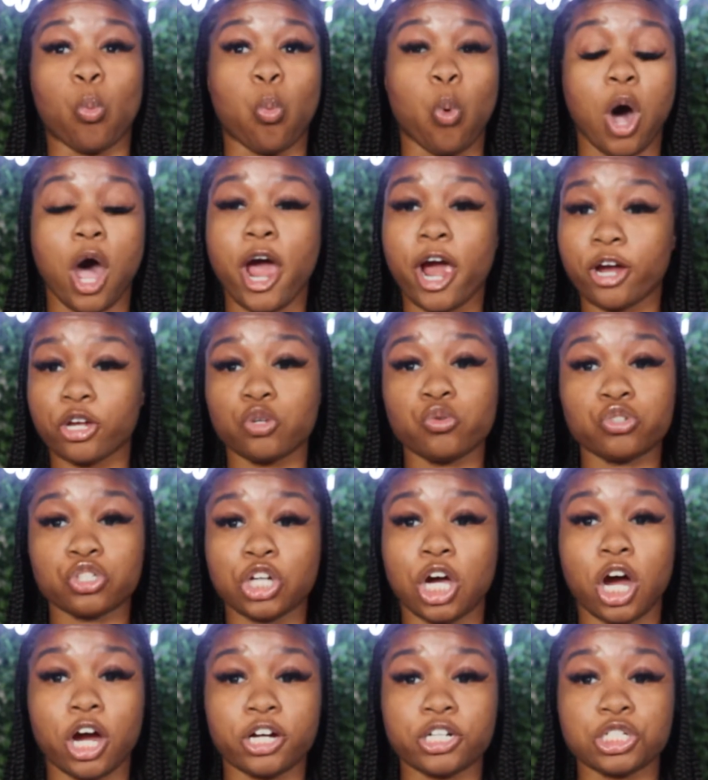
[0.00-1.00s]
why are you
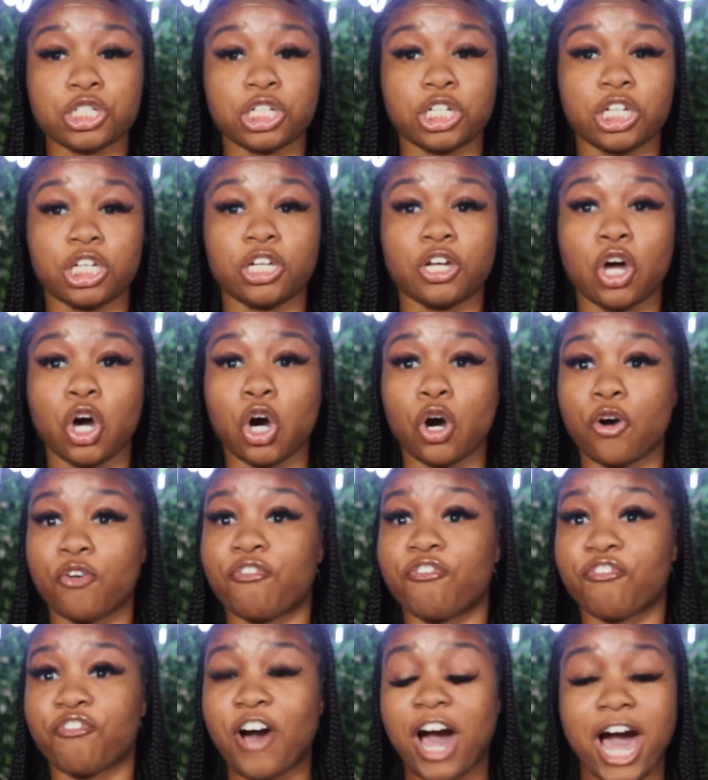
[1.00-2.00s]
charging
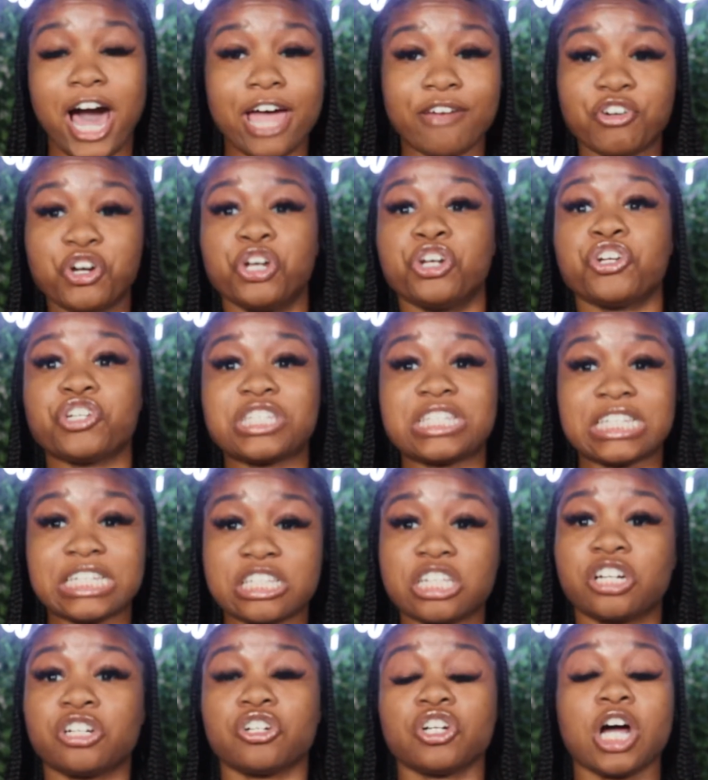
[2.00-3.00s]
$500,
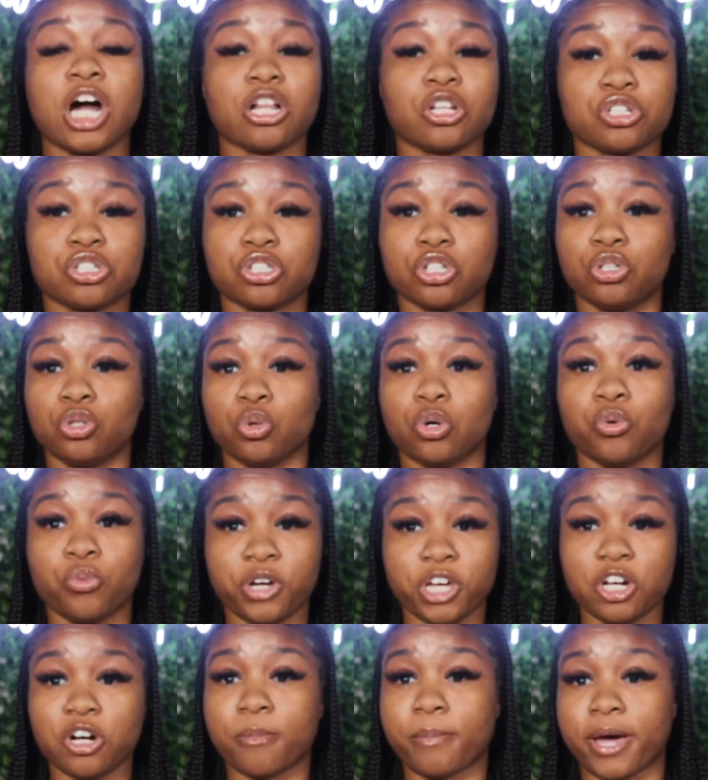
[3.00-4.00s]
$600 to glue a
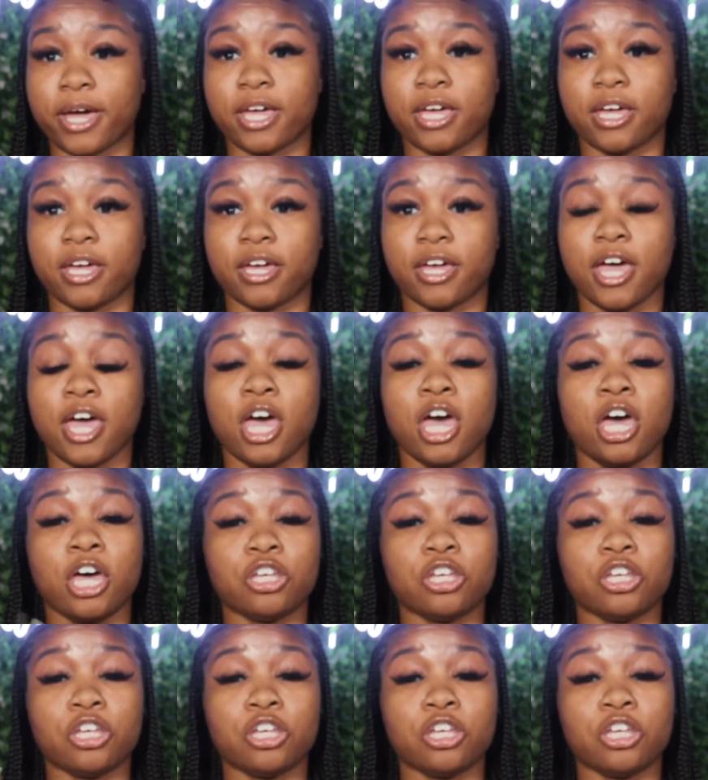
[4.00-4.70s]
wig on my head?